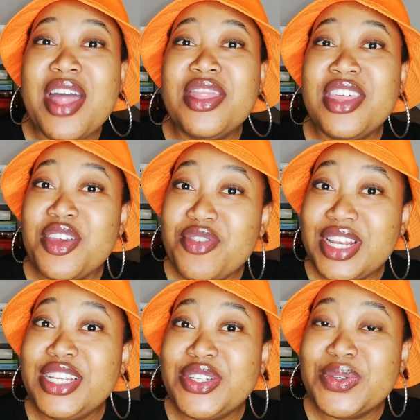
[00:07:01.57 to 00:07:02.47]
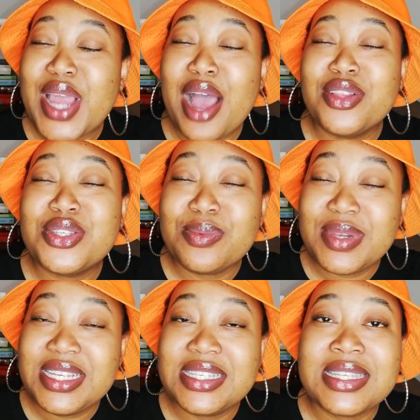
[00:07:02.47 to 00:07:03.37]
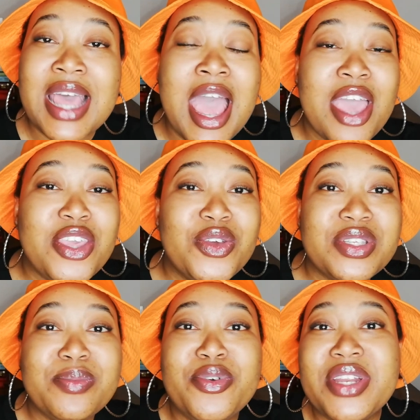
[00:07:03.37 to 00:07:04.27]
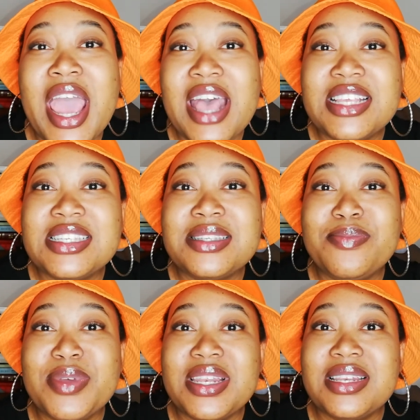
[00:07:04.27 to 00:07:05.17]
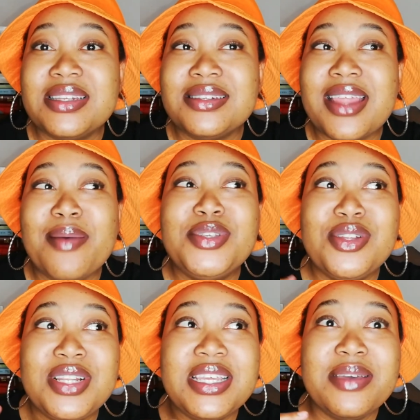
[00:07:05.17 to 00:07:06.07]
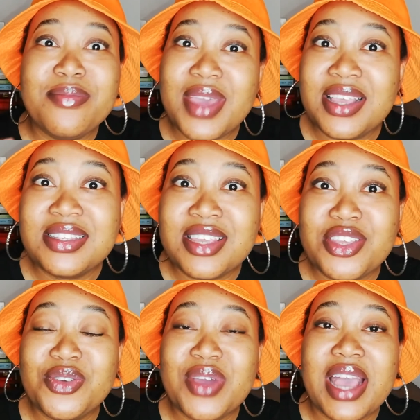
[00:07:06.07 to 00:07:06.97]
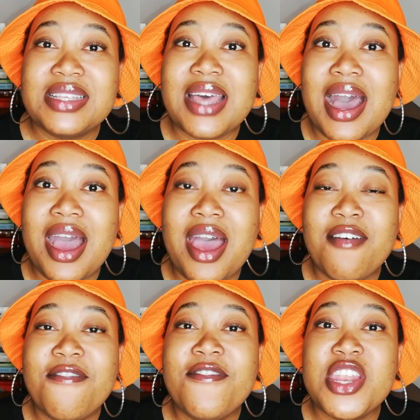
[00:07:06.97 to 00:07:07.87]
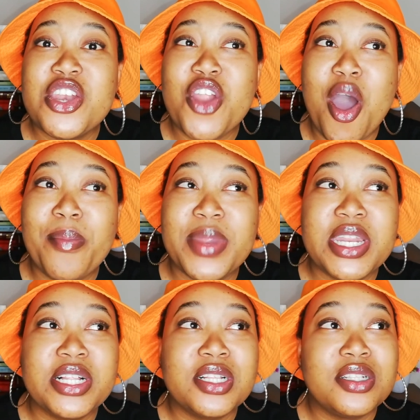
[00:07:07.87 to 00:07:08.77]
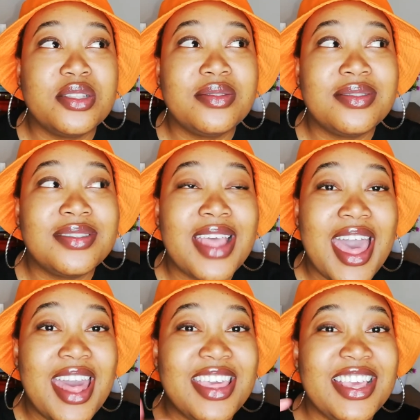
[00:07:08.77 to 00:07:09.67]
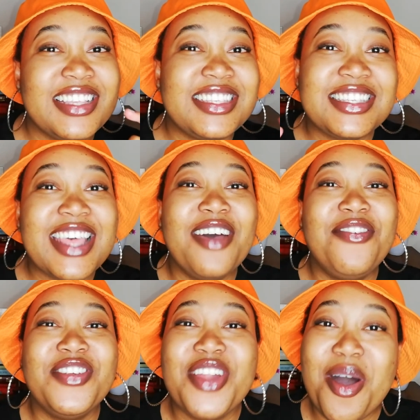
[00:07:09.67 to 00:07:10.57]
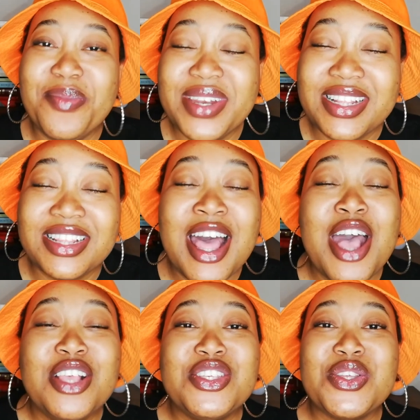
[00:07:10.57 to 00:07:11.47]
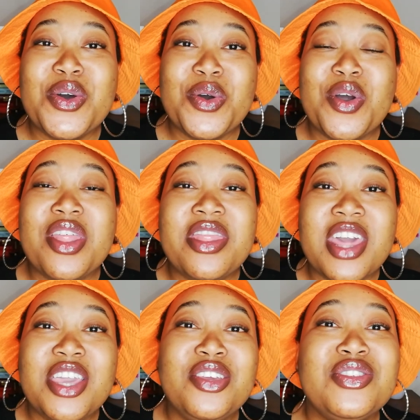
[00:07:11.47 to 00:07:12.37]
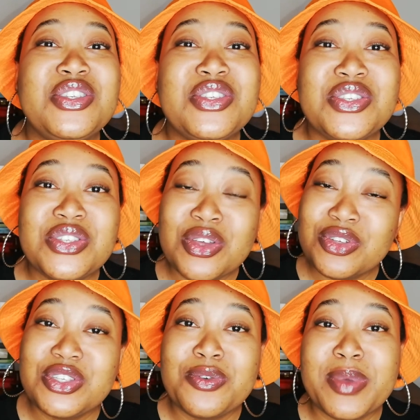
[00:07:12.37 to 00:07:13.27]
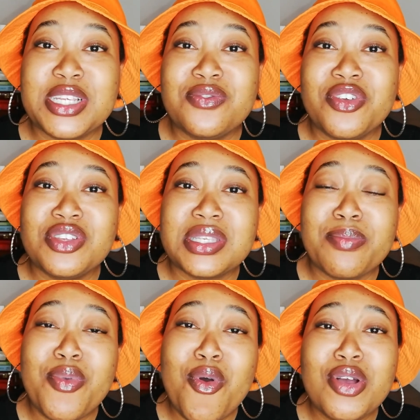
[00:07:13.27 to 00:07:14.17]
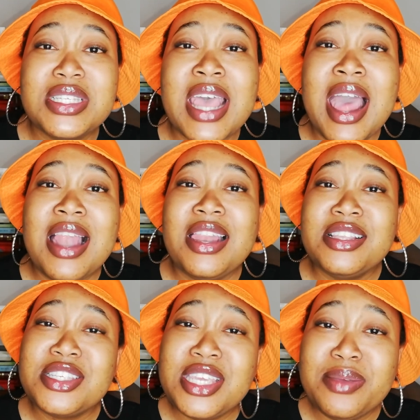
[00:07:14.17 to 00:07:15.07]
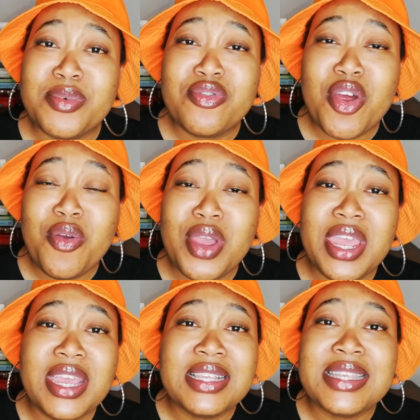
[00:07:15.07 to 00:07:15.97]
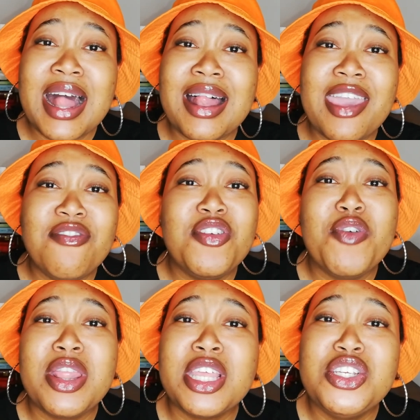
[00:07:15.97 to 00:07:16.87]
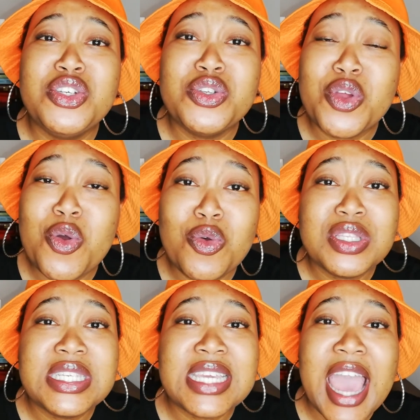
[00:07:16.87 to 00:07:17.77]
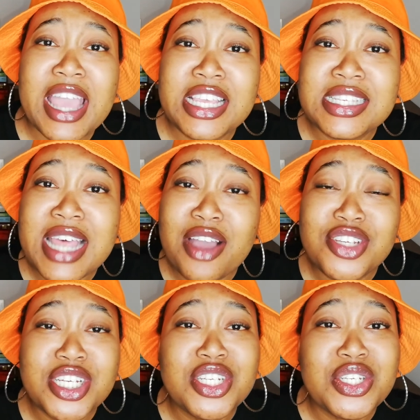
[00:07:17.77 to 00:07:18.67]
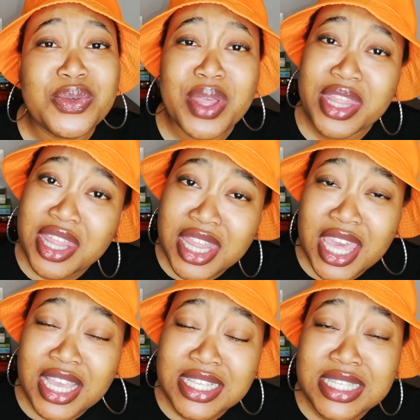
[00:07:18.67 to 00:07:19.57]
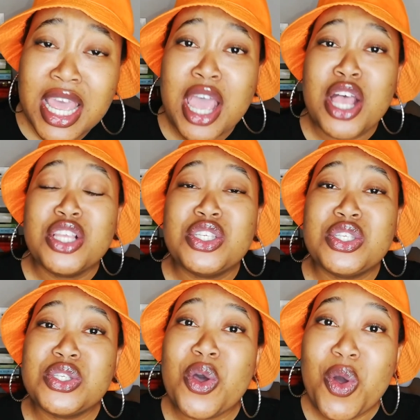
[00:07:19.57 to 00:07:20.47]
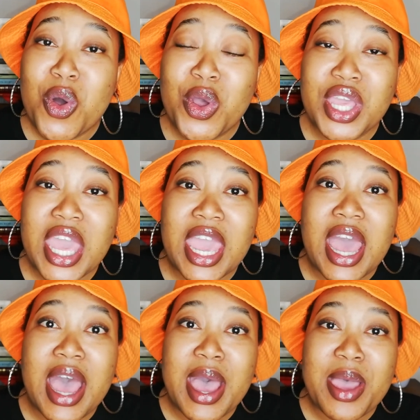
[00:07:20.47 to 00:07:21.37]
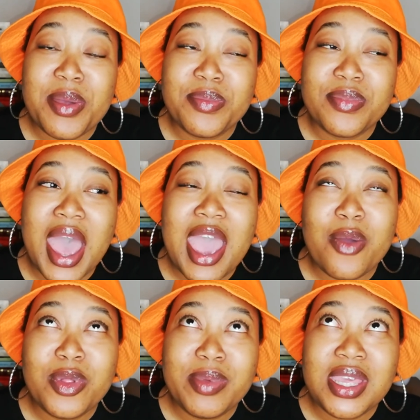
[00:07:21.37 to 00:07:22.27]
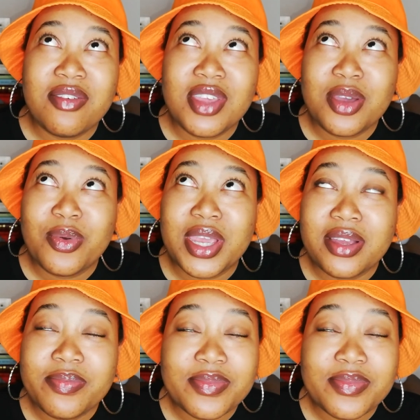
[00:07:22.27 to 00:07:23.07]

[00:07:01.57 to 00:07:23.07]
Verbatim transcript: They really do count. So please, your support has been absolutely amazing. You guys are phenomenal. Yes, phenomenal. So thank you so so much for your support. Let's keep growing. Tell everyone that you know Wootsy Kanye is out here doing the things. So okay, um I will be giving away